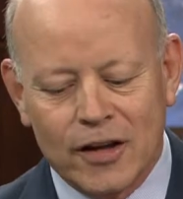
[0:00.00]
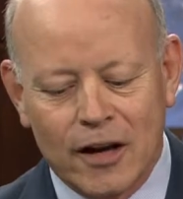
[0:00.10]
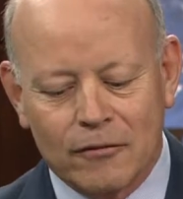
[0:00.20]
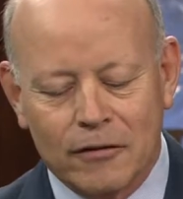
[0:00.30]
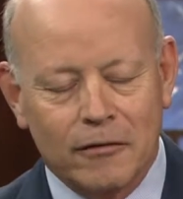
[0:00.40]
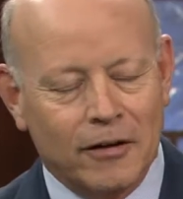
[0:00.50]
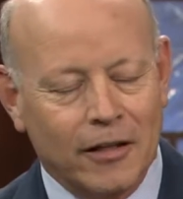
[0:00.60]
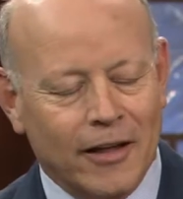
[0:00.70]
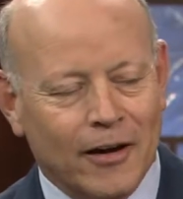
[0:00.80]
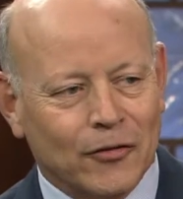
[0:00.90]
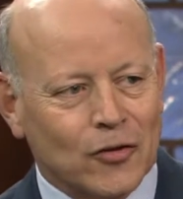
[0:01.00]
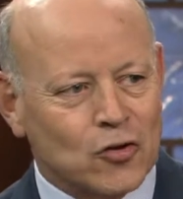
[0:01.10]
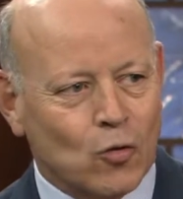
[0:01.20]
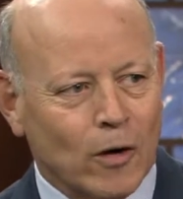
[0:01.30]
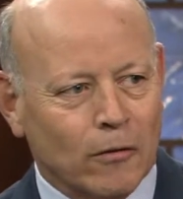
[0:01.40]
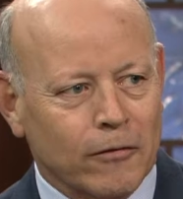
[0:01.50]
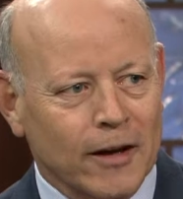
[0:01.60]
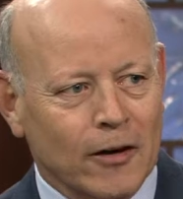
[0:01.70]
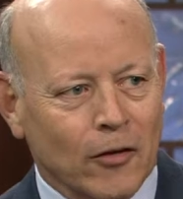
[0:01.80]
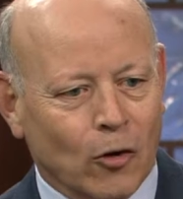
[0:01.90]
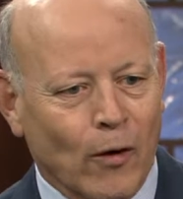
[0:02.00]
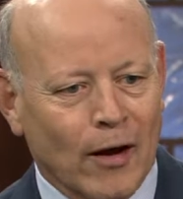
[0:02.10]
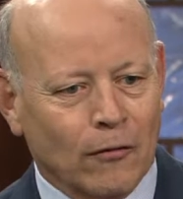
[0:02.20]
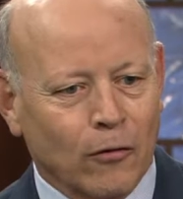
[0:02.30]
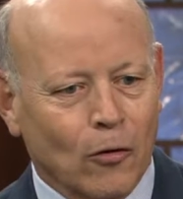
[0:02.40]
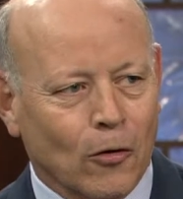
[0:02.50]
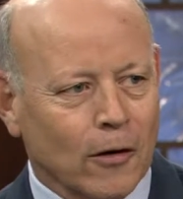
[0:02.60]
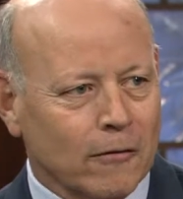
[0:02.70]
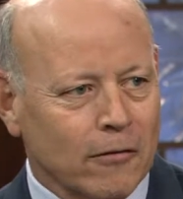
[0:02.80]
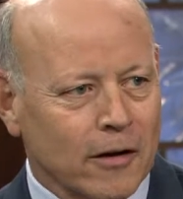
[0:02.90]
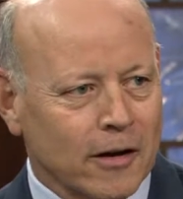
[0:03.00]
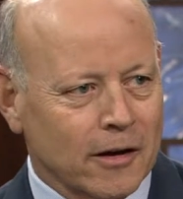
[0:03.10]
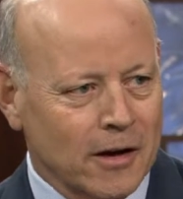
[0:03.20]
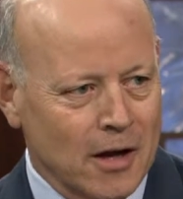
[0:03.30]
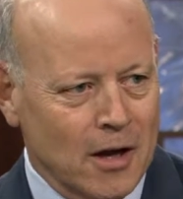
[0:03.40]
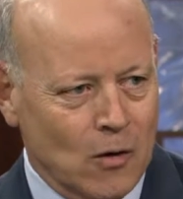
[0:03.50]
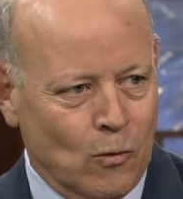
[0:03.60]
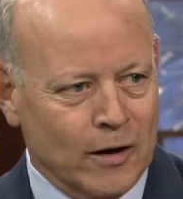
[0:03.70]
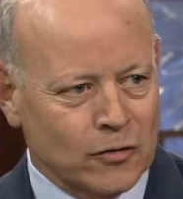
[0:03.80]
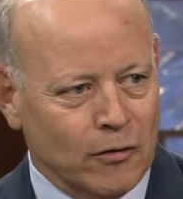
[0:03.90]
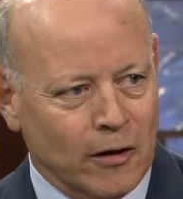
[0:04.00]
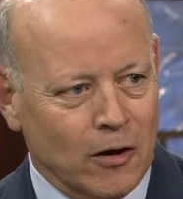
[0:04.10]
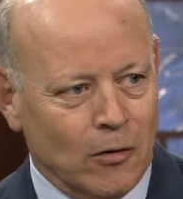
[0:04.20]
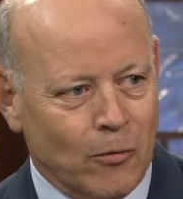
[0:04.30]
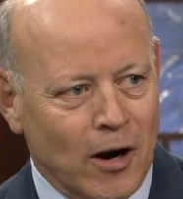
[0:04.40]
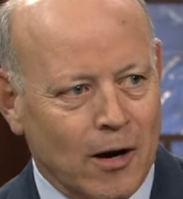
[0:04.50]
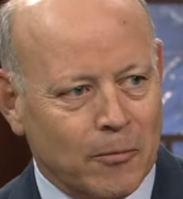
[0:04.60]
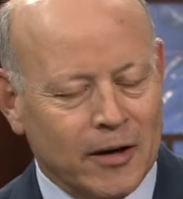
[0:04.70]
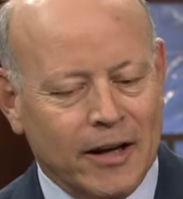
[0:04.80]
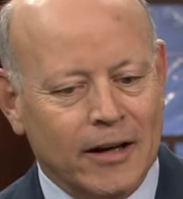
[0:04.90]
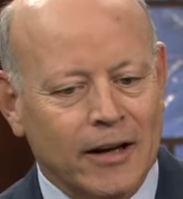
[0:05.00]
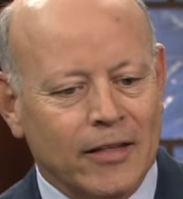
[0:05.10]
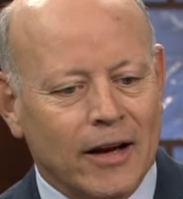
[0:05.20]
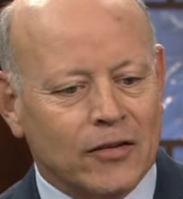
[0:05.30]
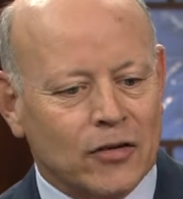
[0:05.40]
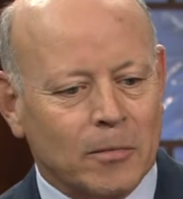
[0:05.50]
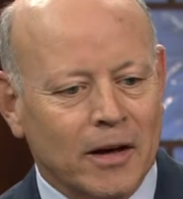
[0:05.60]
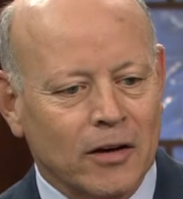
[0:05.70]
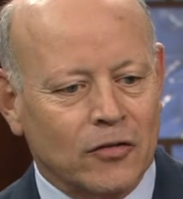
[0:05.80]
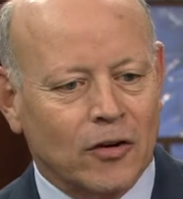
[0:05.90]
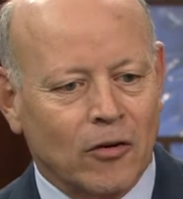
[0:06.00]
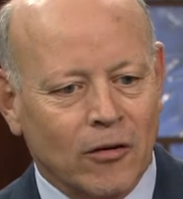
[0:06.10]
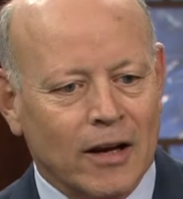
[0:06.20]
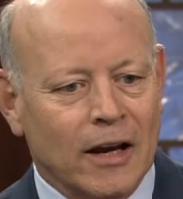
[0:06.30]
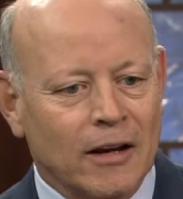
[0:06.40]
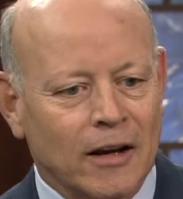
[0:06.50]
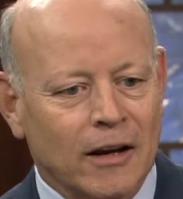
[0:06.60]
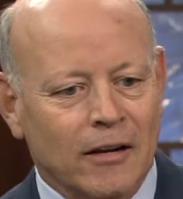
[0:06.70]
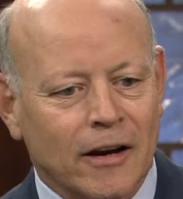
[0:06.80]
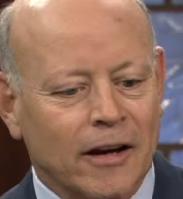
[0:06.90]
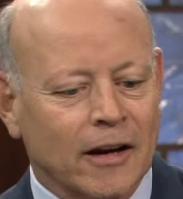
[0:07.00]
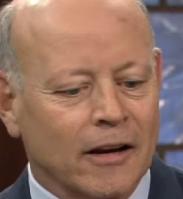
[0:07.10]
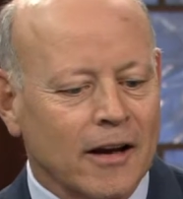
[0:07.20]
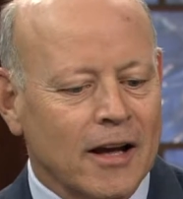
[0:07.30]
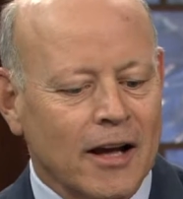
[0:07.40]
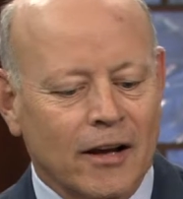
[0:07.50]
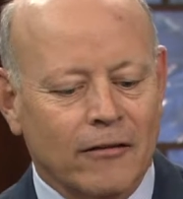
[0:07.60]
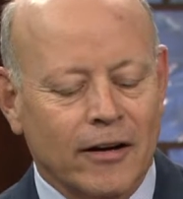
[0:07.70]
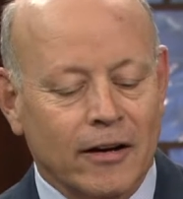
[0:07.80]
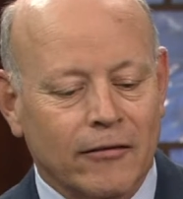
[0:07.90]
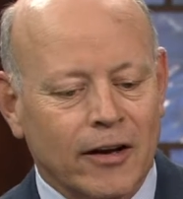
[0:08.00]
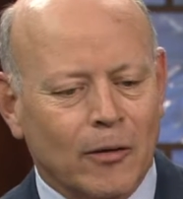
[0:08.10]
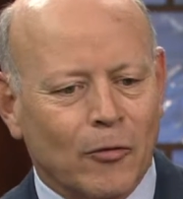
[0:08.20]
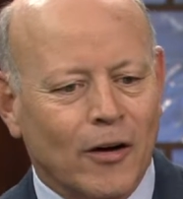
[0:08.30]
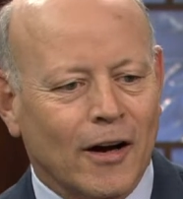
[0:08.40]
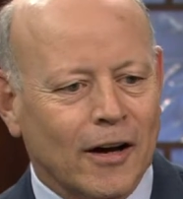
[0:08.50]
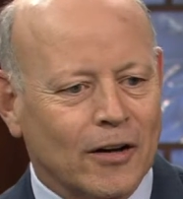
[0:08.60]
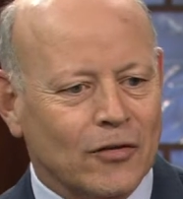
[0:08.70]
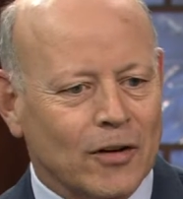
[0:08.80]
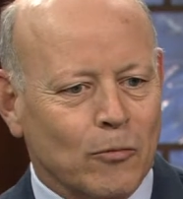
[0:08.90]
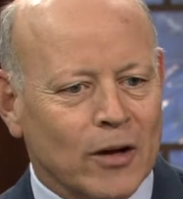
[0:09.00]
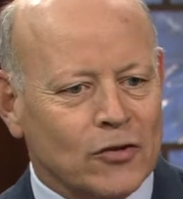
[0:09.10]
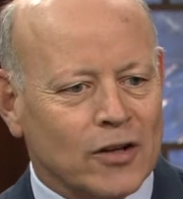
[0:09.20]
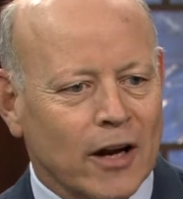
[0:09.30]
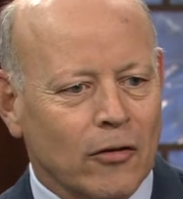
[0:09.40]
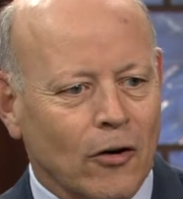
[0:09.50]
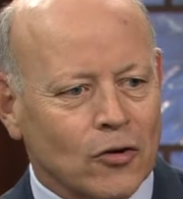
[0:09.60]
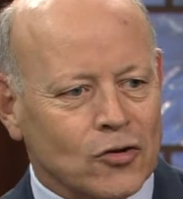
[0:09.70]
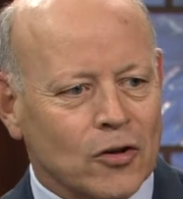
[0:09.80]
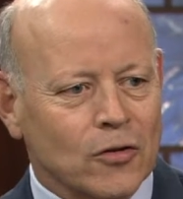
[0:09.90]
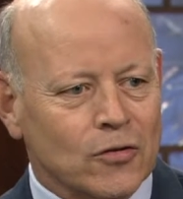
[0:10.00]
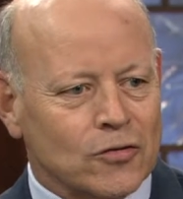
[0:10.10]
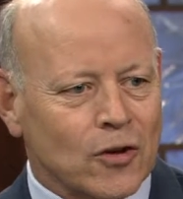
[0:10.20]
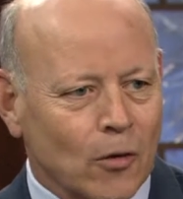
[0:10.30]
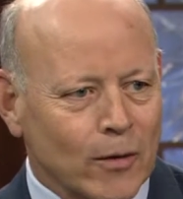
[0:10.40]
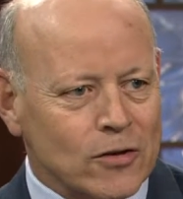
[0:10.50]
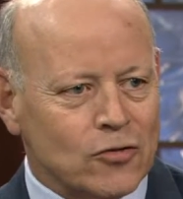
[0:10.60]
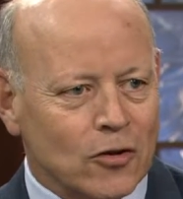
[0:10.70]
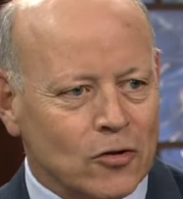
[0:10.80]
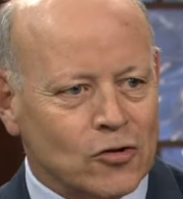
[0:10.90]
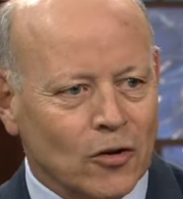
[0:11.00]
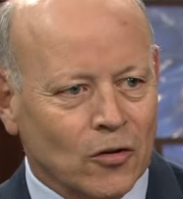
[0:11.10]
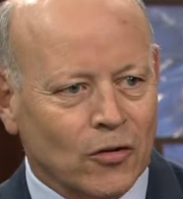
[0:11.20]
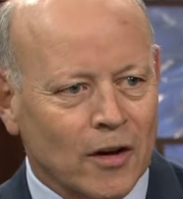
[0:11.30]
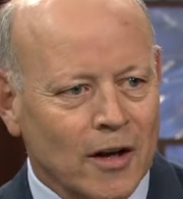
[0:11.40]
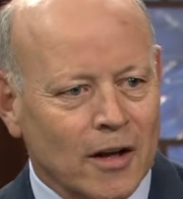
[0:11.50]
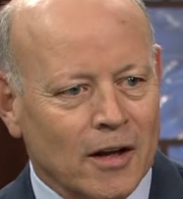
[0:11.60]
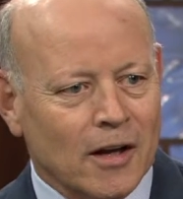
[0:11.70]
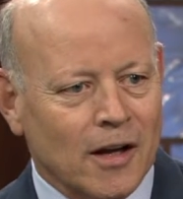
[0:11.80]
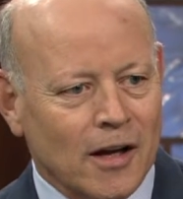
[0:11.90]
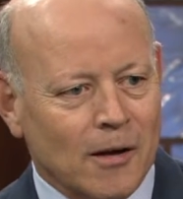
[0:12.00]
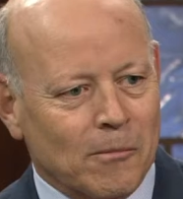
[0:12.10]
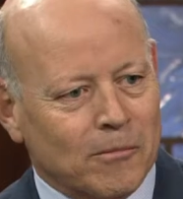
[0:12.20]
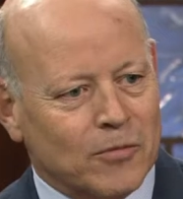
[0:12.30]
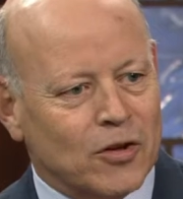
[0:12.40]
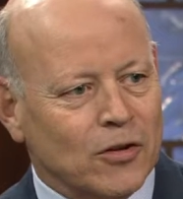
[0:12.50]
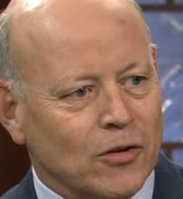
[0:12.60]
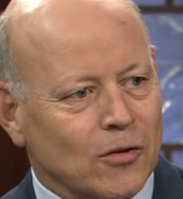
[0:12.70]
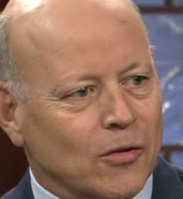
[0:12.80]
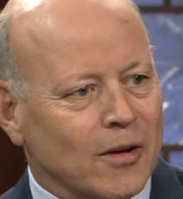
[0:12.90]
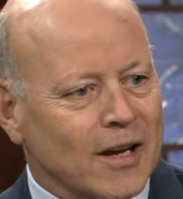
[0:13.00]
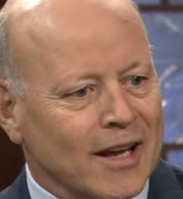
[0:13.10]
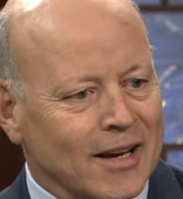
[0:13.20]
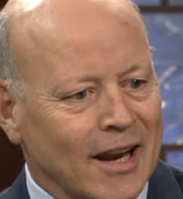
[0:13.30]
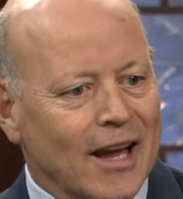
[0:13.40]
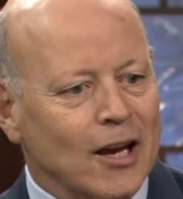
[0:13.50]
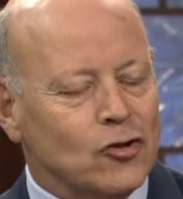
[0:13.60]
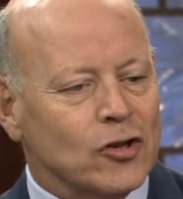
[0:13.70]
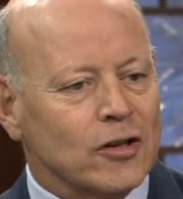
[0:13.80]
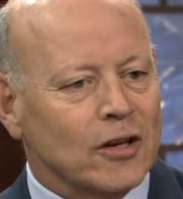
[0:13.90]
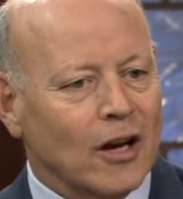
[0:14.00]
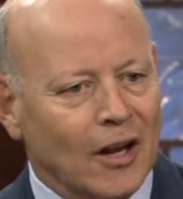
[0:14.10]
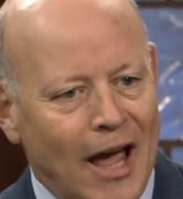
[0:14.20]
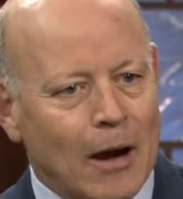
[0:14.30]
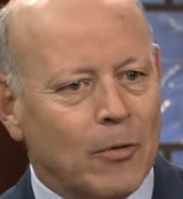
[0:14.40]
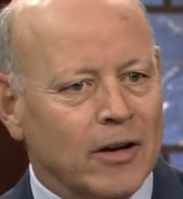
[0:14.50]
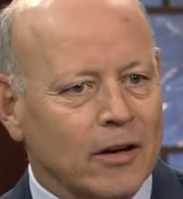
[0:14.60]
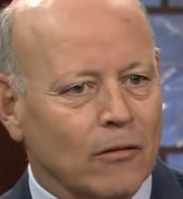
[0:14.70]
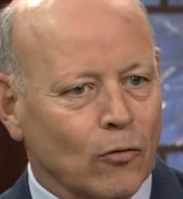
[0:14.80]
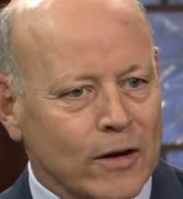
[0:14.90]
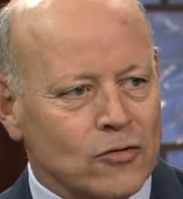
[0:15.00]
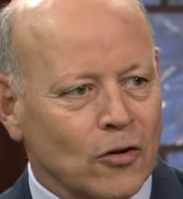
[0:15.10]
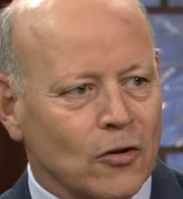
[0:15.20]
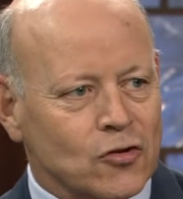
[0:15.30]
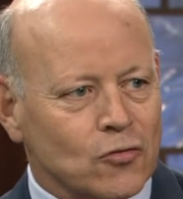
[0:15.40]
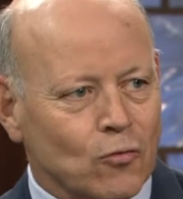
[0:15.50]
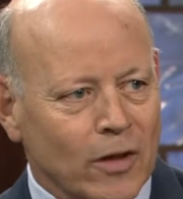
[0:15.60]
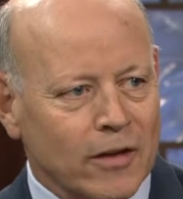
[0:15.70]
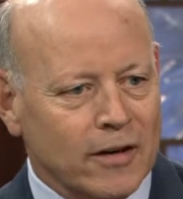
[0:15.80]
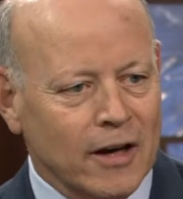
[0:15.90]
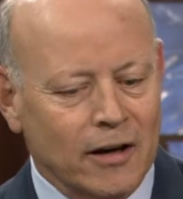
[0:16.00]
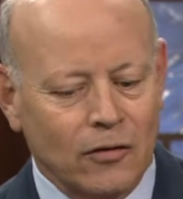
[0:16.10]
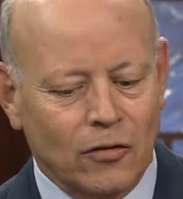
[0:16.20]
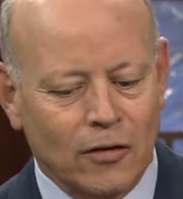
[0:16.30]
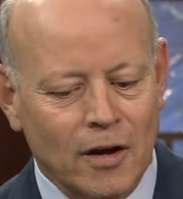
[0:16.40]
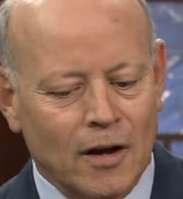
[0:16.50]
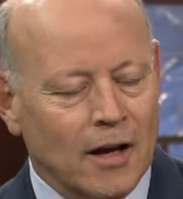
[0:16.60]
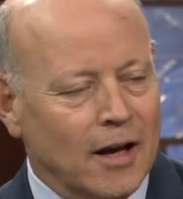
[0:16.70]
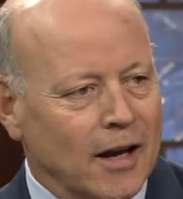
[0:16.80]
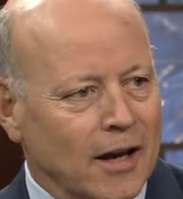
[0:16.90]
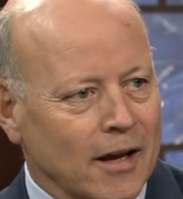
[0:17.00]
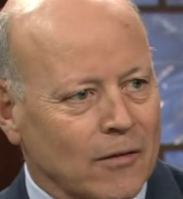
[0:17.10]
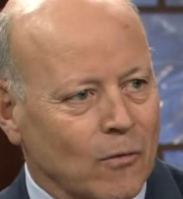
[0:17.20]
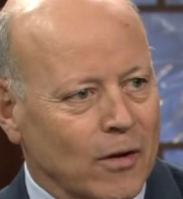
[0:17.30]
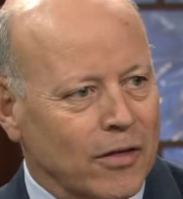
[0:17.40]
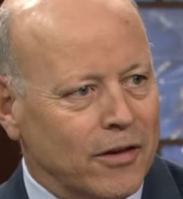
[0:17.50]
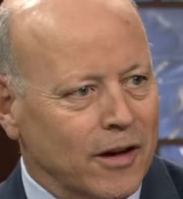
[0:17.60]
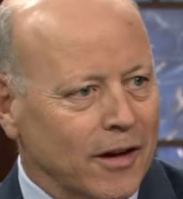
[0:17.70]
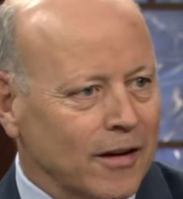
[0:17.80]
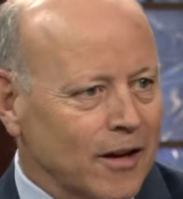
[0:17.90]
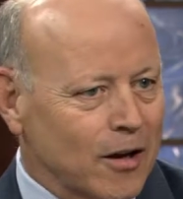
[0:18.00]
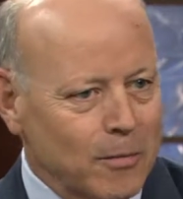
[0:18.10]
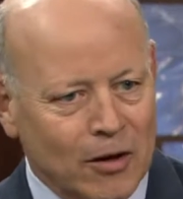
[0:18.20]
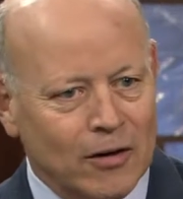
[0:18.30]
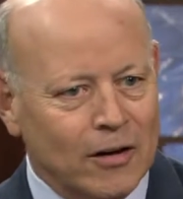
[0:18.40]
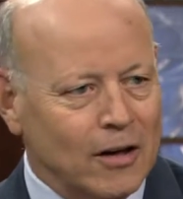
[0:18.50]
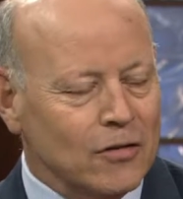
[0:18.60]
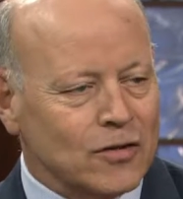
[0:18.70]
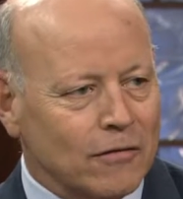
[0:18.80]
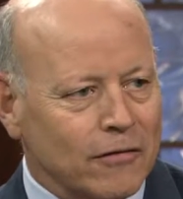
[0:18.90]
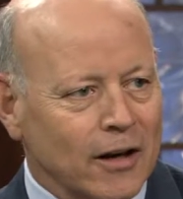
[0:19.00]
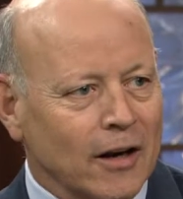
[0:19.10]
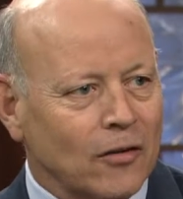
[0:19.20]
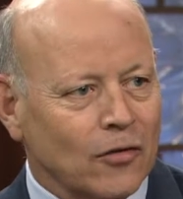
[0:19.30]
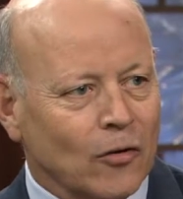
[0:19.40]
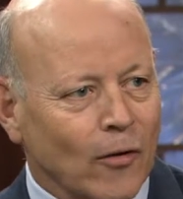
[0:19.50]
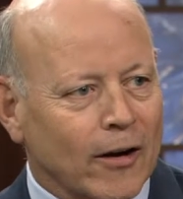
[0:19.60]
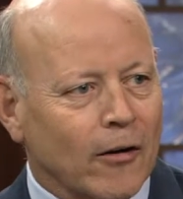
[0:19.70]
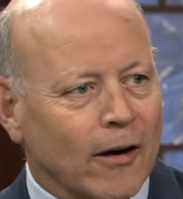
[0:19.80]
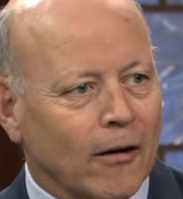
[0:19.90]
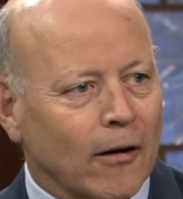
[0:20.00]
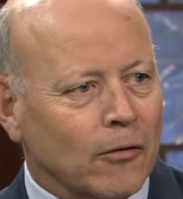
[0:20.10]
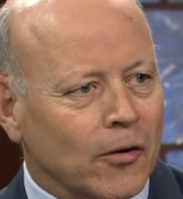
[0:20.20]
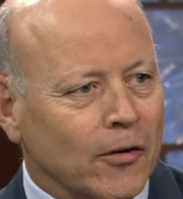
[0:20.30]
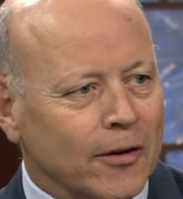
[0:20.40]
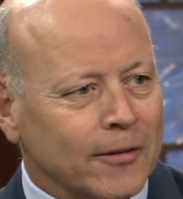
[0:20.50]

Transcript: out 15,000 square feet on the ground floor of the Westward Ho property, and in that space, creating a innovative enterprise that brings together our students, our researchers, um, to engage in collaborative research with the tenants and with the communities of Phoenix and greater Arizona.